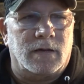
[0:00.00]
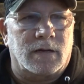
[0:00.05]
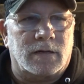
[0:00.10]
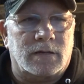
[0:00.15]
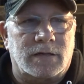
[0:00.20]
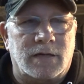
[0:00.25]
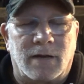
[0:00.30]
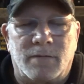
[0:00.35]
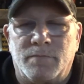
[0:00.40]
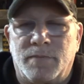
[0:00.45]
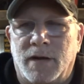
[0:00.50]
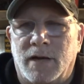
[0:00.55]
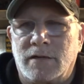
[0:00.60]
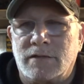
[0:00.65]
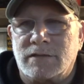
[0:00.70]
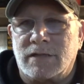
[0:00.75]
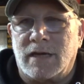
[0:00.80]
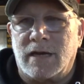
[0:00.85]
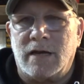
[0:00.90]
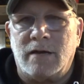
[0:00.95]
10
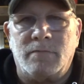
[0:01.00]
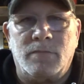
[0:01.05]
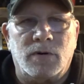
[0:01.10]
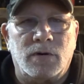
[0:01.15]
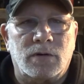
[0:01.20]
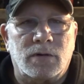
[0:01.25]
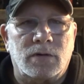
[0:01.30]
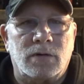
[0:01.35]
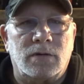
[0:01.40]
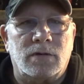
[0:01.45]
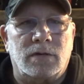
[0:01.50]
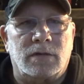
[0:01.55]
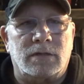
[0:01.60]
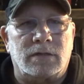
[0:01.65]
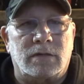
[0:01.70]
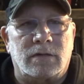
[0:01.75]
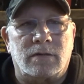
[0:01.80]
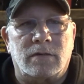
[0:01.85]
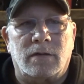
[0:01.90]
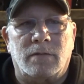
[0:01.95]
pounds of hamburger and
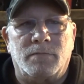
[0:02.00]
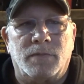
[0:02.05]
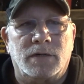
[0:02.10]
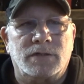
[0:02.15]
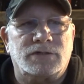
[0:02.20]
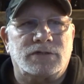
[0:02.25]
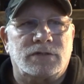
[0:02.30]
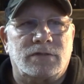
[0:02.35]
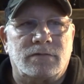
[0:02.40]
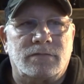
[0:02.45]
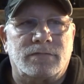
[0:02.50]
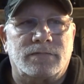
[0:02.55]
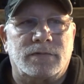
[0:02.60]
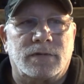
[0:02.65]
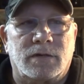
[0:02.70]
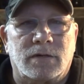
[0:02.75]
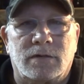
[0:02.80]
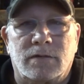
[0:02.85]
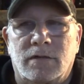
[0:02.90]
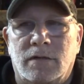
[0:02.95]
a bunch
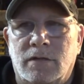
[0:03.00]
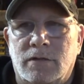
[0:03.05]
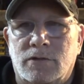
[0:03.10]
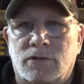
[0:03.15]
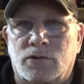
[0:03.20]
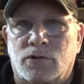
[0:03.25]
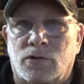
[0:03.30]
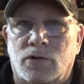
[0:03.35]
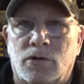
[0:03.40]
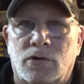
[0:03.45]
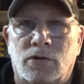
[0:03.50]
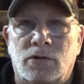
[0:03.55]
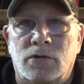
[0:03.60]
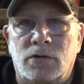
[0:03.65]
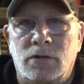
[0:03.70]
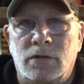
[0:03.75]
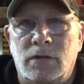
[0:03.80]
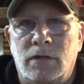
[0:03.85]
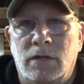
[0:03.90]
of curd